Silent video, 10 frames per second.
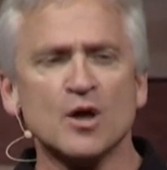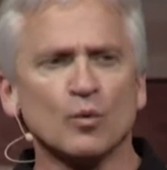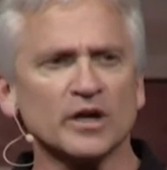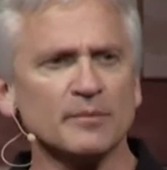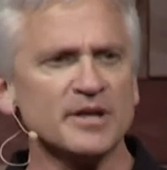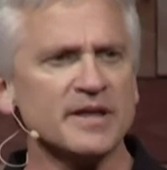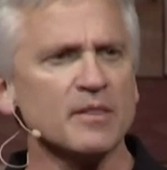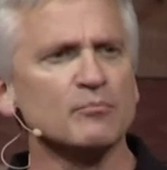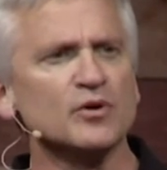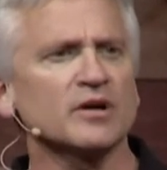We're going to be in
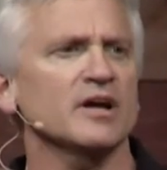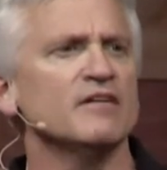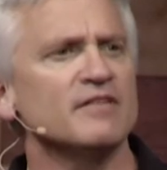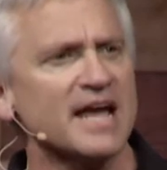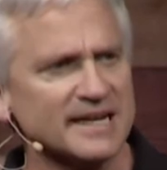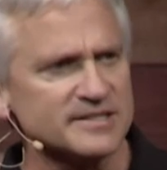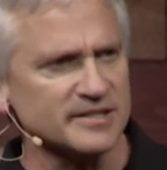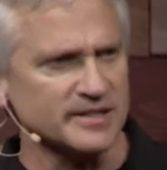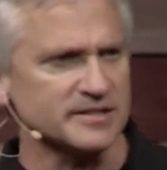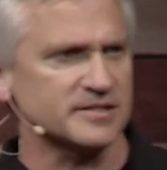the book of
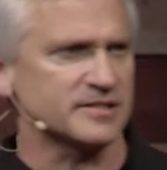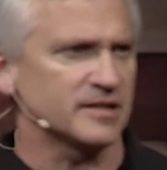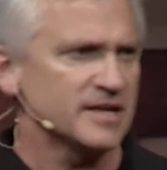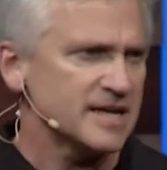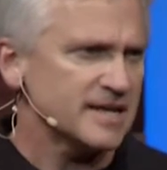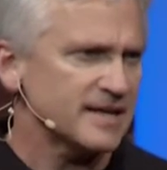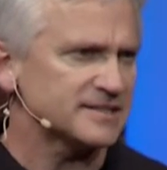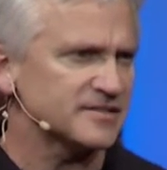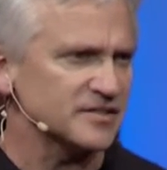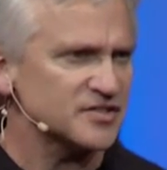Exodus.
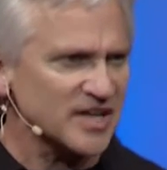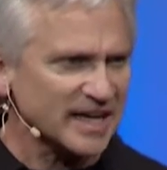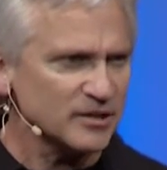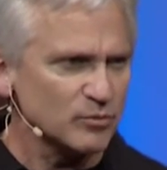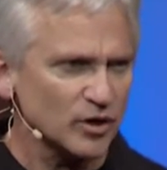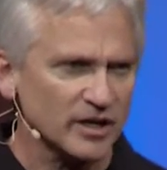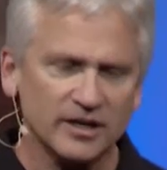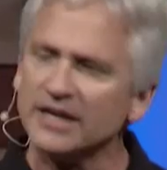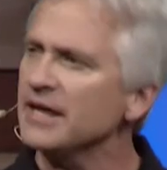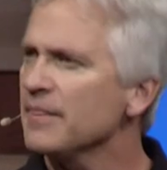That's the second book
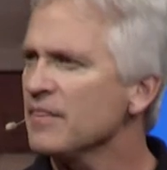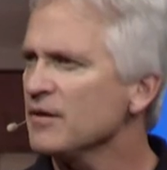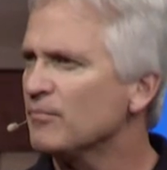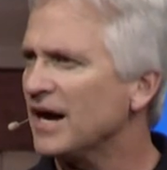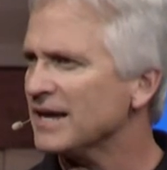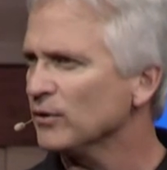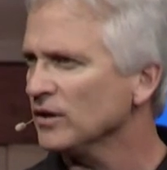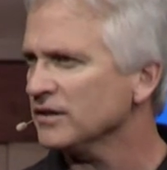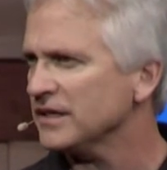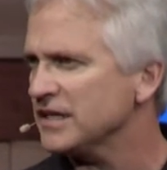in the
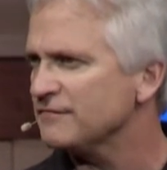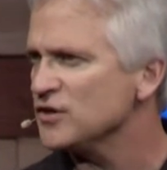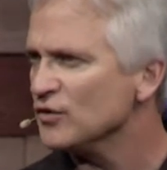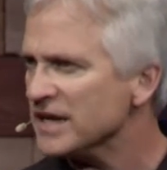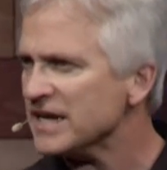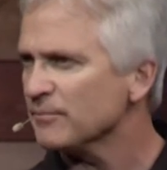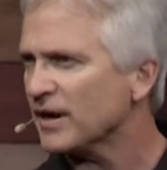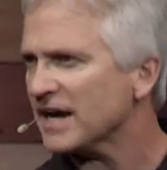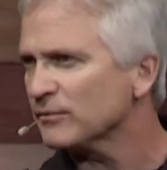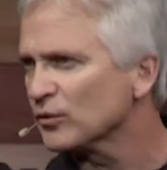Bible. If you need a
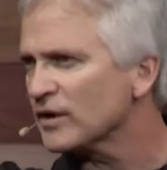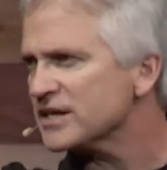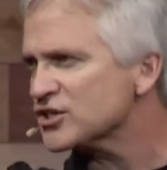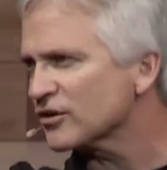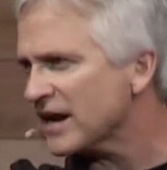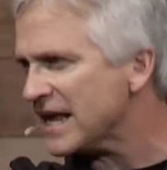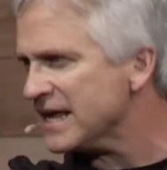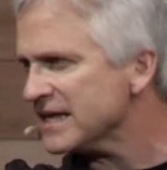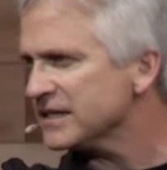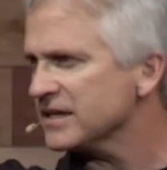Bible, raise your
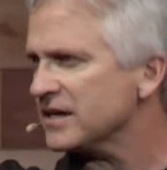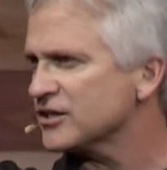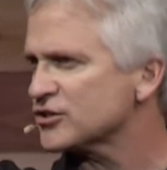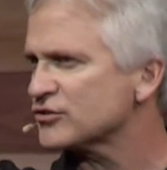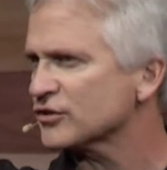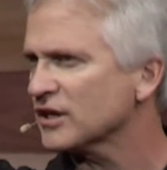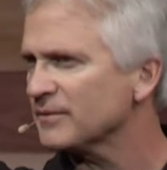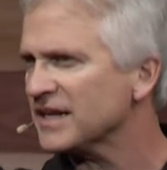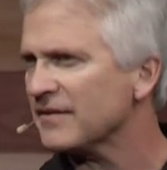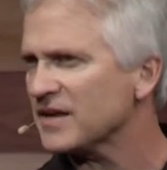hand. The ushers are
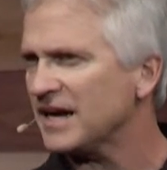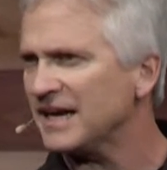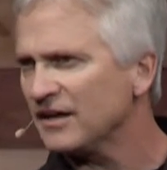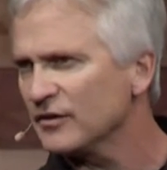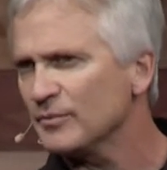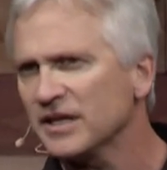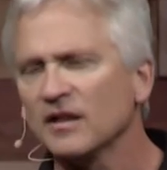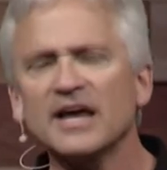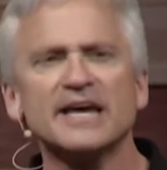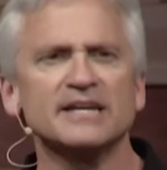coming down the aisle. They'll be
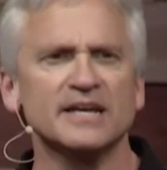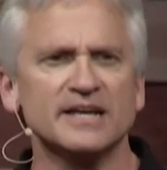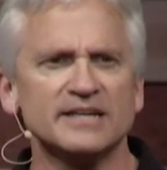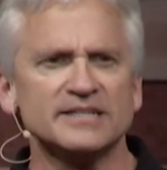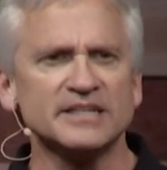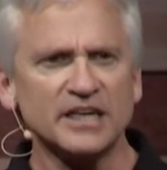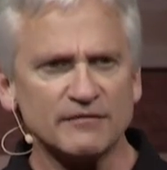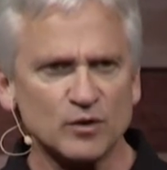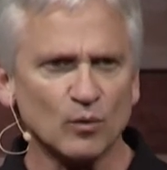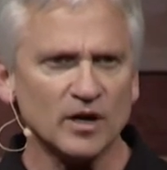glad to
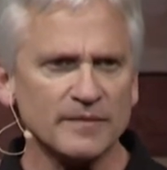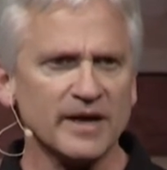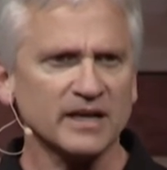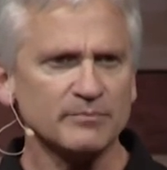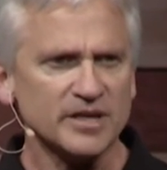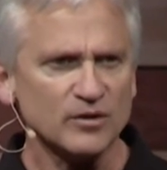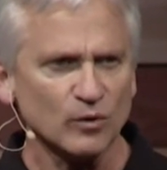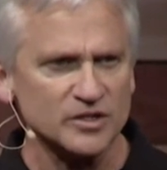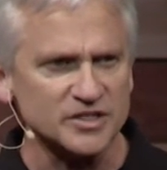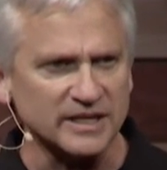give you one that can be
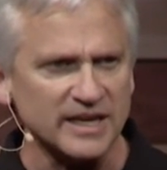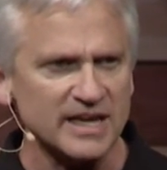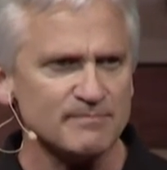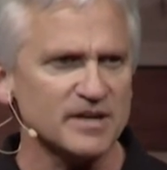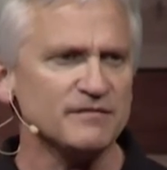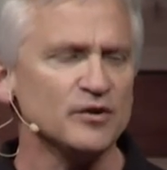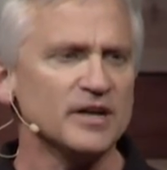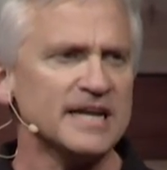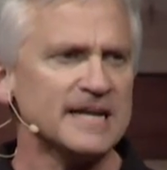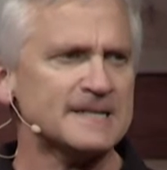yours to keep if you
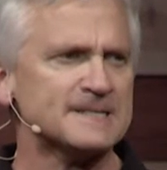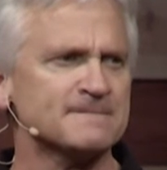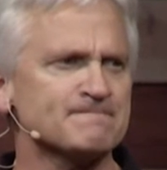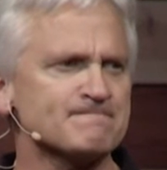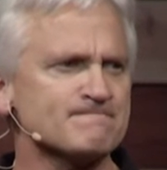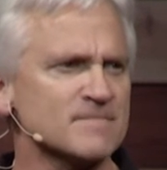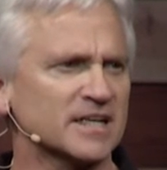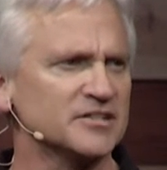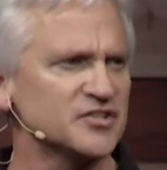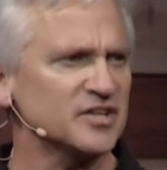need it.
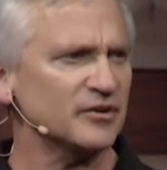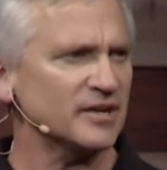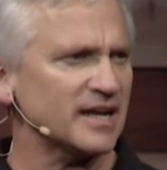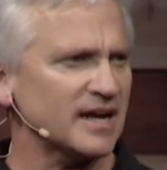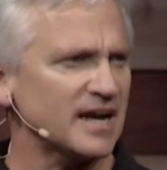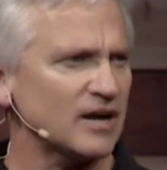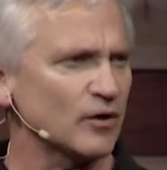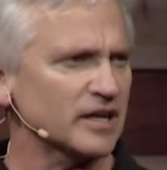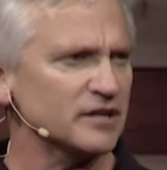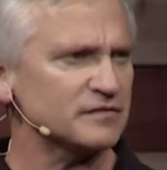Consider it
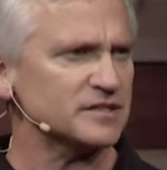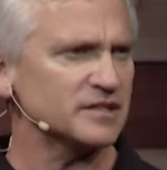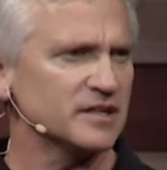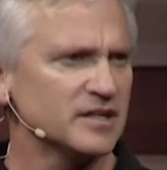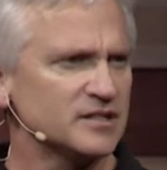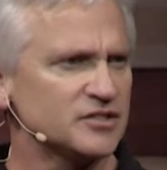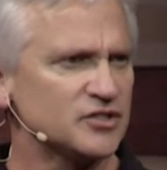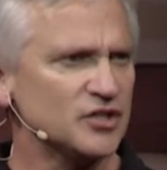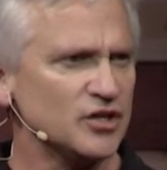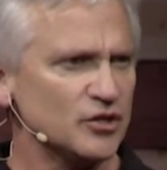our gift
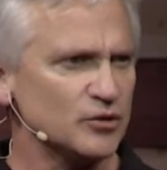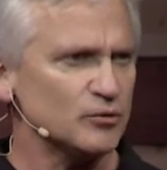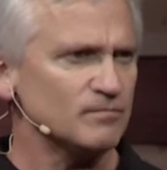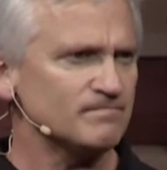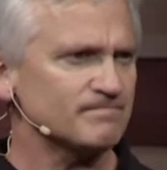to you.